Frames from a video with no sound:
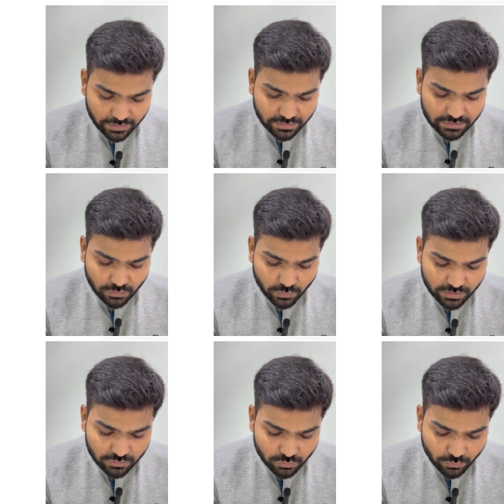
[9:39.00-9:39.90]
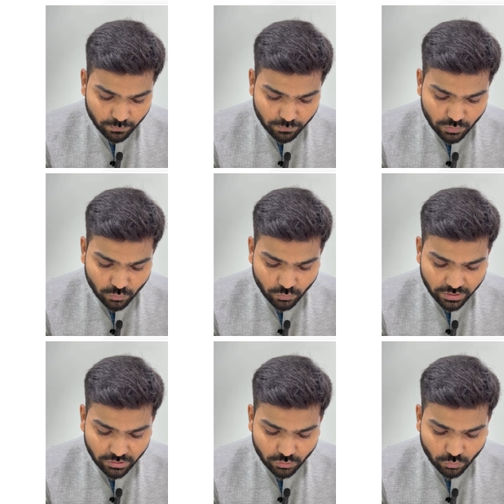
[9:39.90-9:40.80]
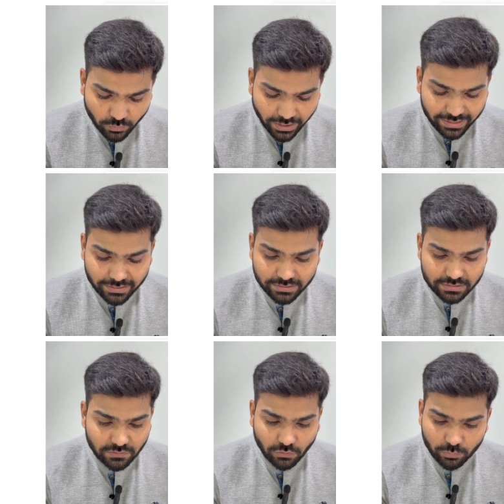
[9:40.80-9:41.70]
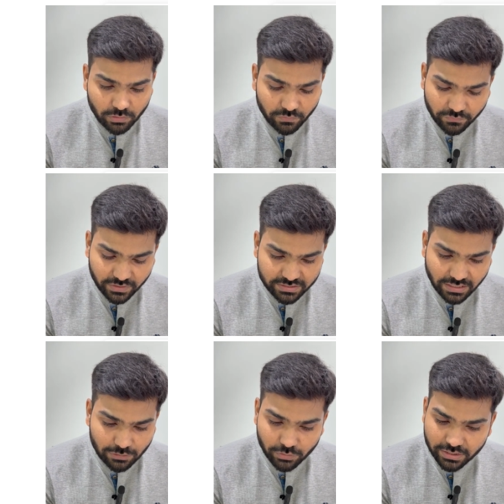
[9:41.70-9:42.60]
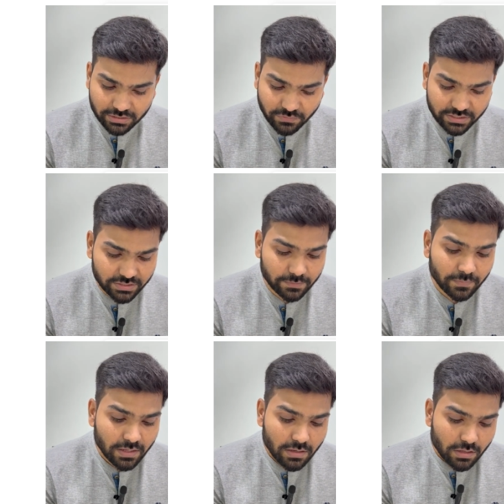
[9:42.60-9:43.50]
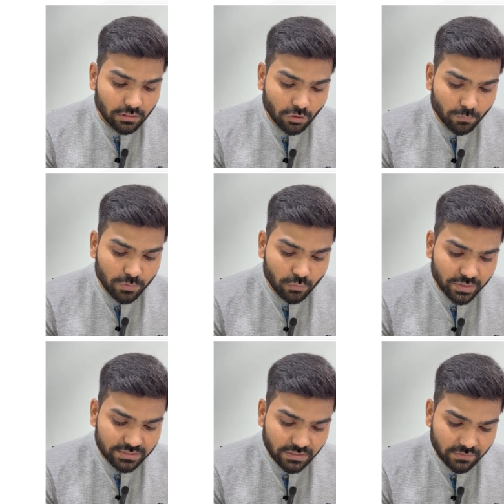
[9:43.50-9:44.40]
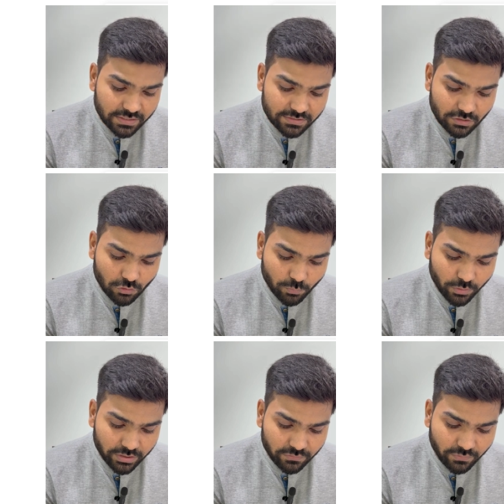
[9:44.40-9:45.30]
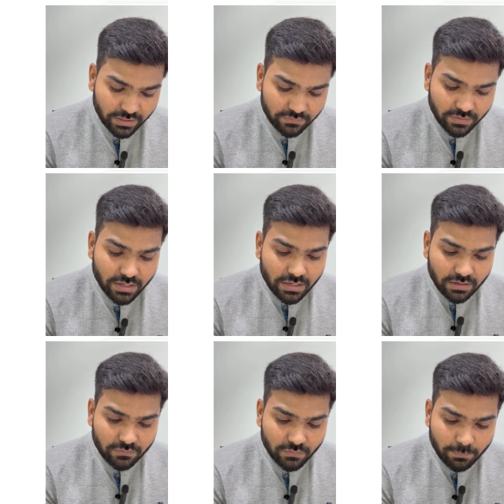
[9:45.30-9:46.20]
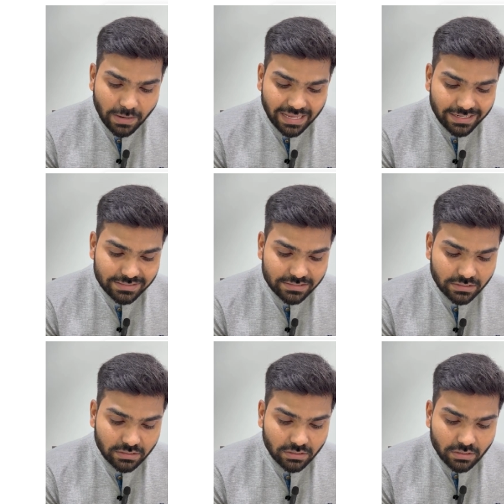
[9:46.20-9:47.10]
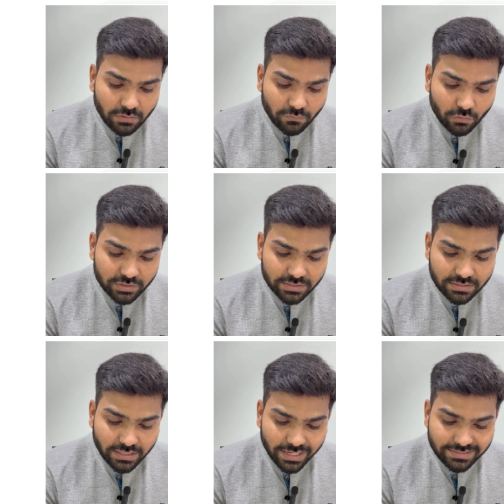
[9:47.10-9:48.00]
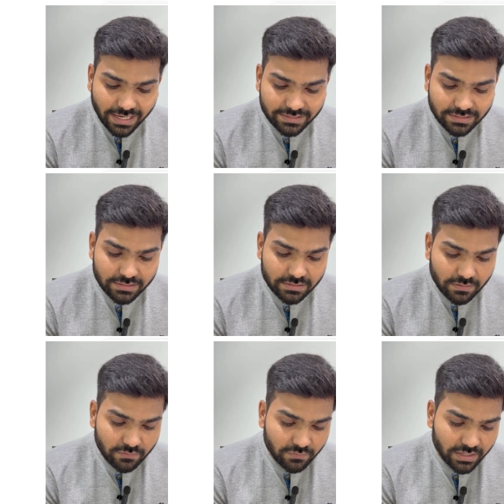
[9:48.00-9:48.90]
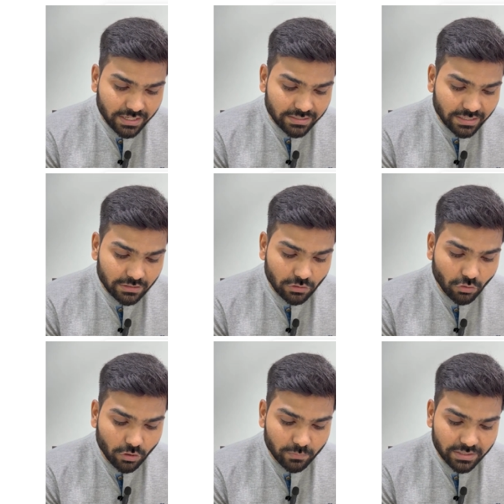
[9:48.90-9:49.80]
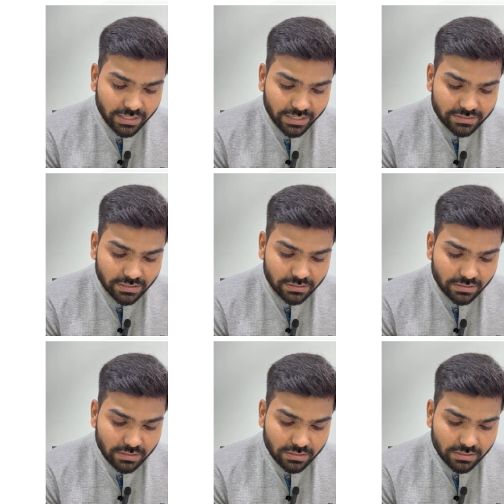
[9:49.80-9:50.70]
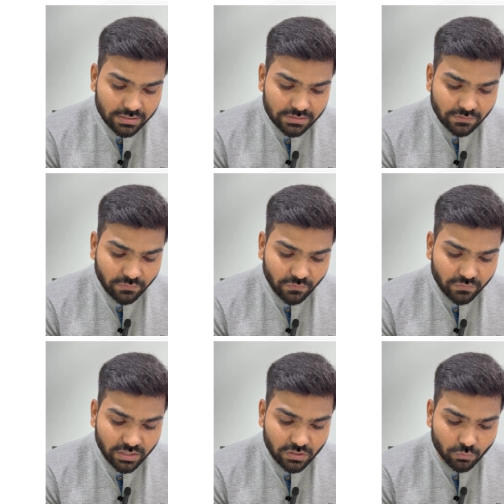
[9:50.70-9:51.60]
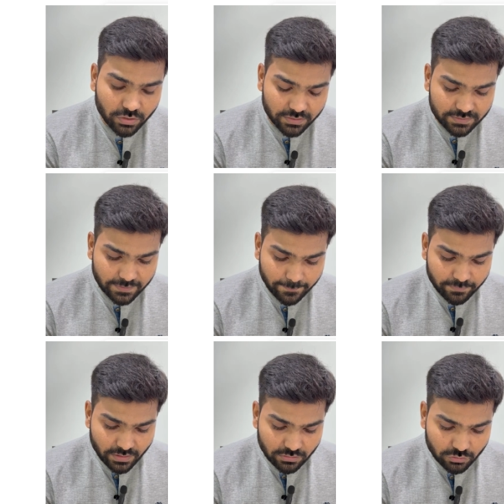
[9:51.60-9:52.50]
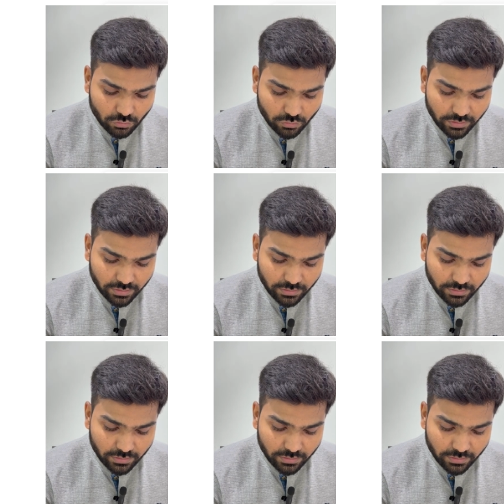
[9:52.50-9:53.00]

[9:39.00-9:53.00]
is equals to mu into N. This is the formula for friction, calculating the friction. Now mu is given as 0.5. If we balance the forces in the x-axis, we get that the normal reaction is 50 newtons. So